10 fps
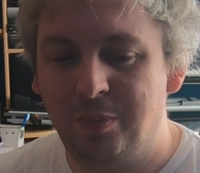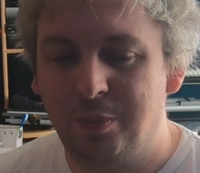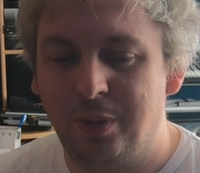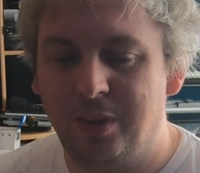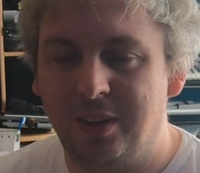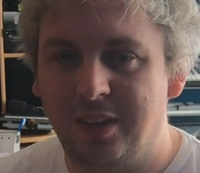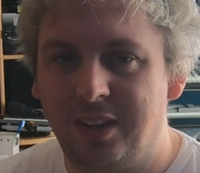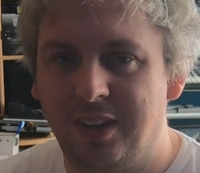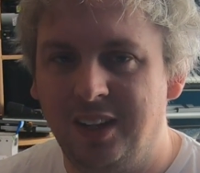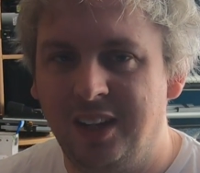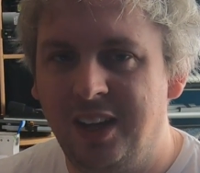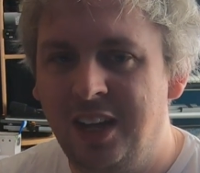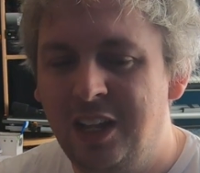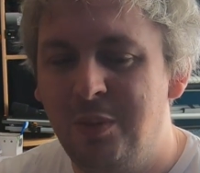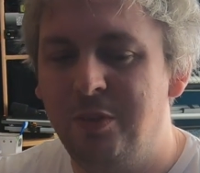but I
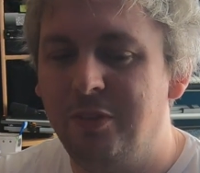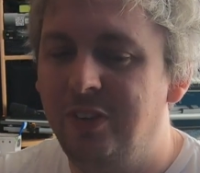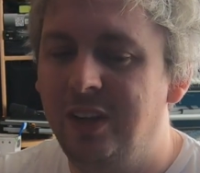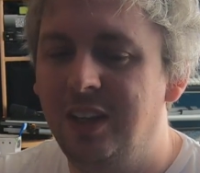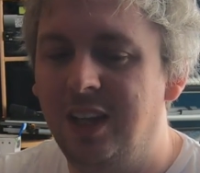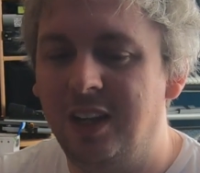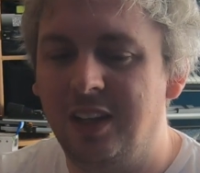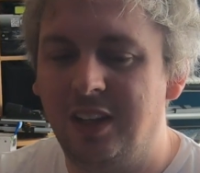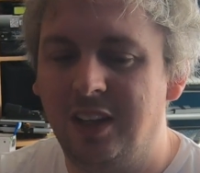can't help but feel that